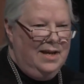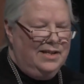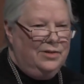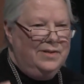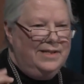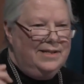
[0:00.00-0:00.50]

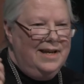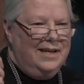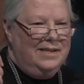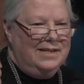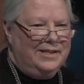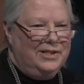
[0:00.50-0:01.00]
So it's like
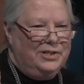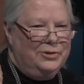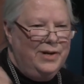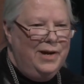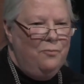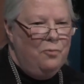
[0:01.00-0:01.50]
the
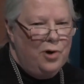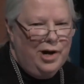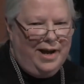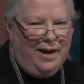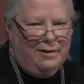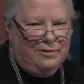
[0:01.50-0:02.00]
extreme
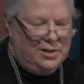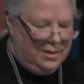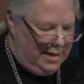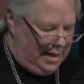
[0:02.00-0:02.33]
workout